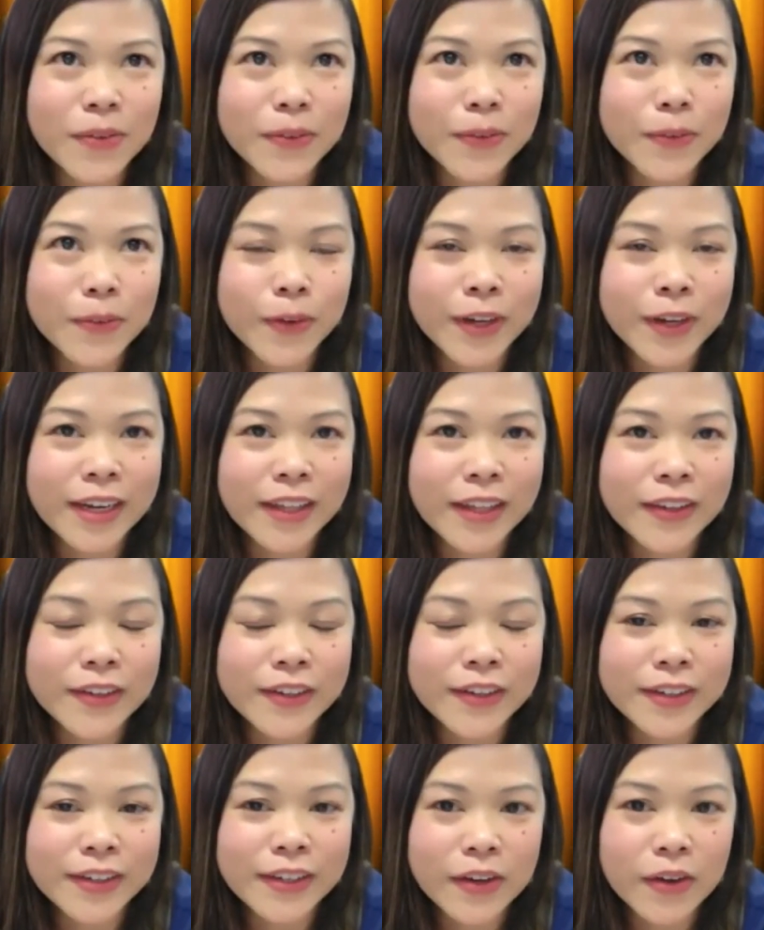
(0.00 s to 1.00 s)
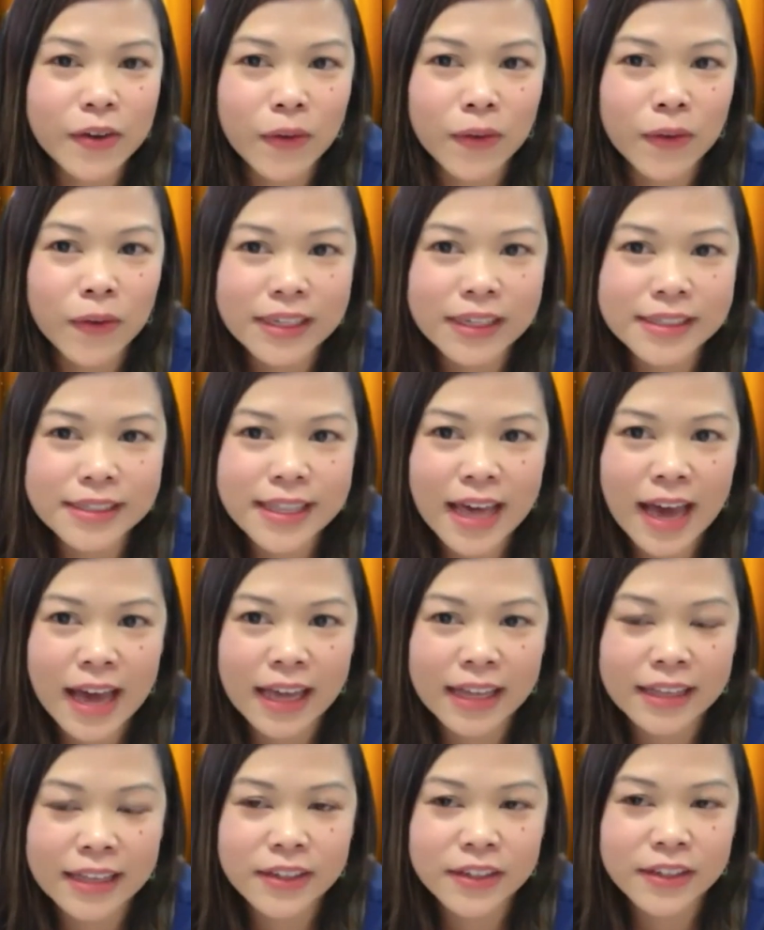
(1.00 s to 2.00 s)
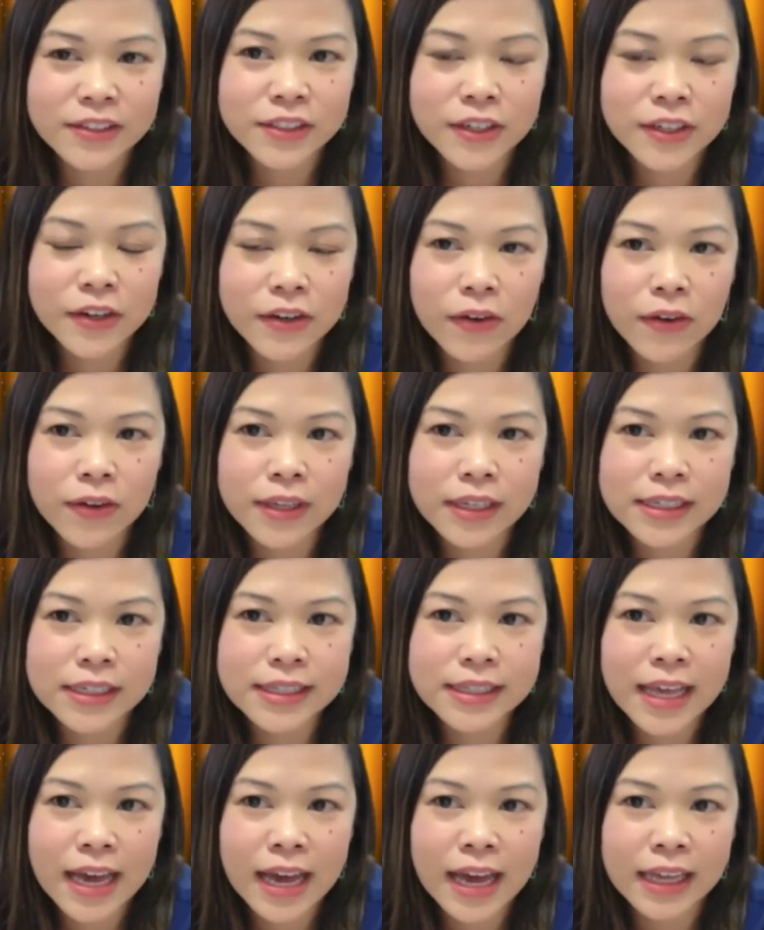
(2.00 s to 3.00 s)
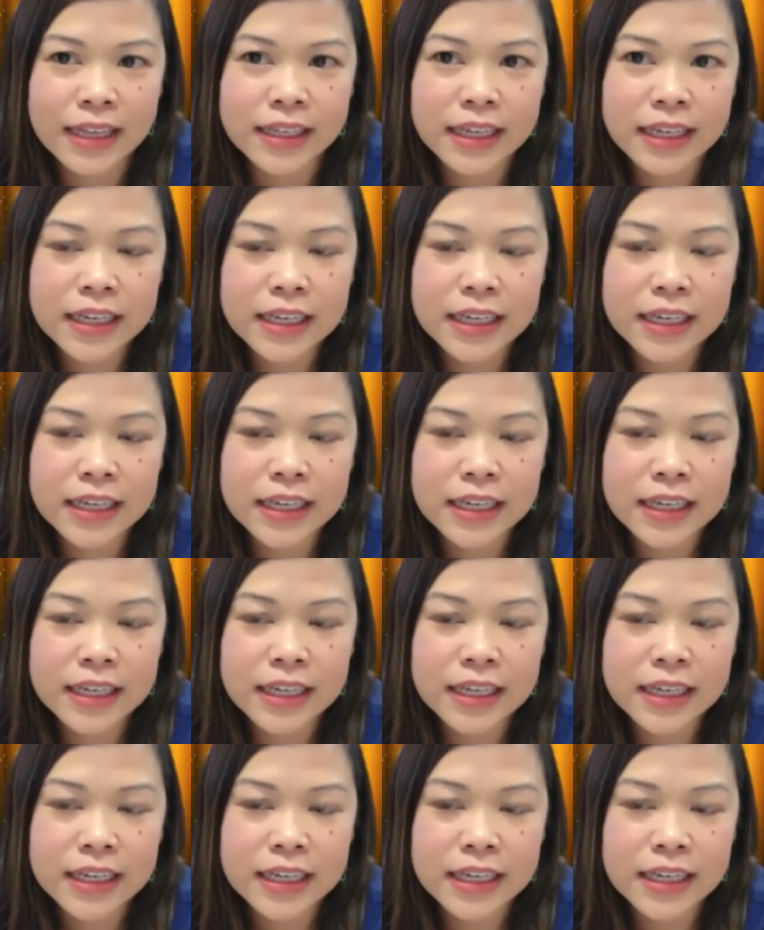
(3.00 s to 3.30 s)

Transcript: what I learned, Nicole, is that, Dr. Nicole, is that